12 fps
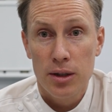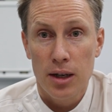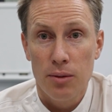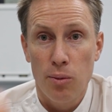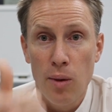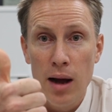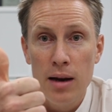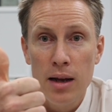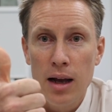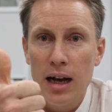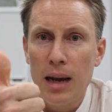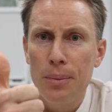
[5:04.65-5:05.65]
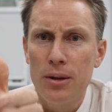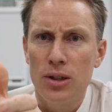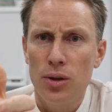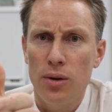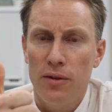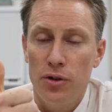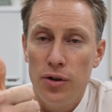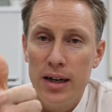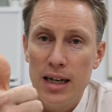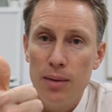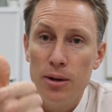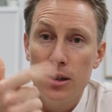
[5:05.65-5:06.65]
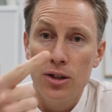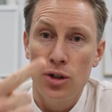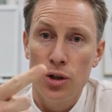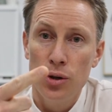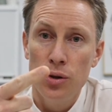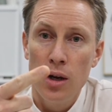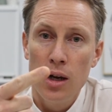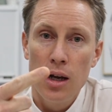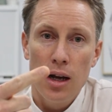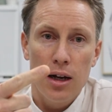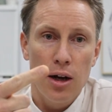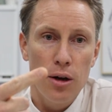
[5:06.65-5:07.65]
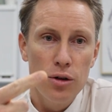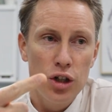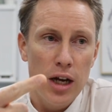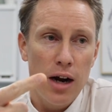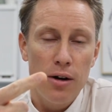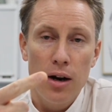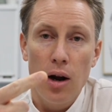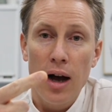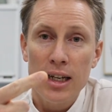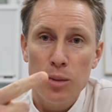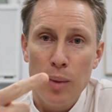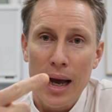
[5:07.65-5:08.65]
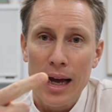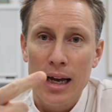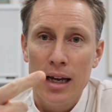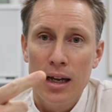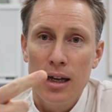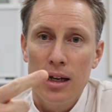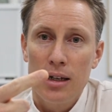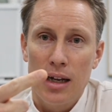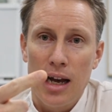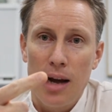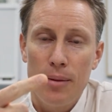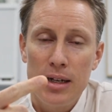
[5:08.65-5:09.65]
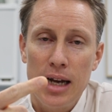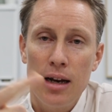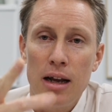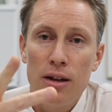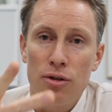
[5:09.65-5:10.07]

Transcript: So 1, a couple of pseudoephedrine tablets. 2, cold shower and an ice pack to calm it down.